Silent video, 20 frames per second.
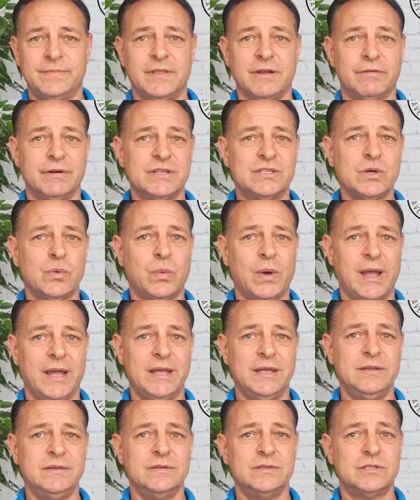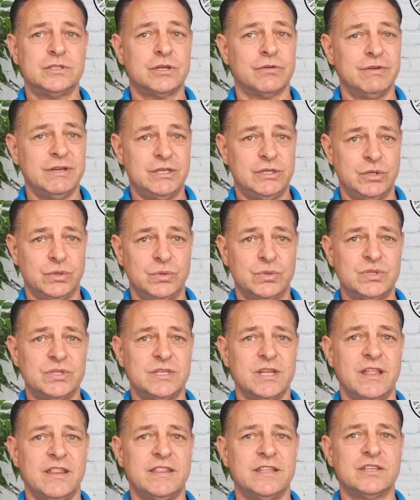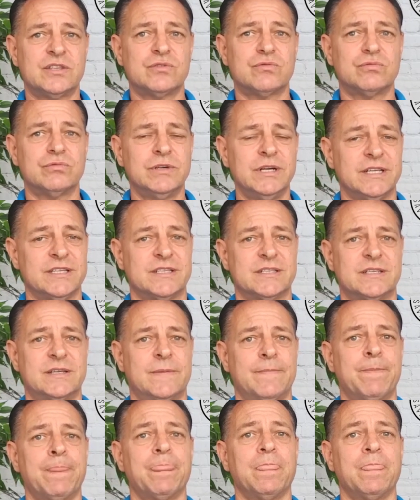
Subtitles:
there is a way to reduce this risk.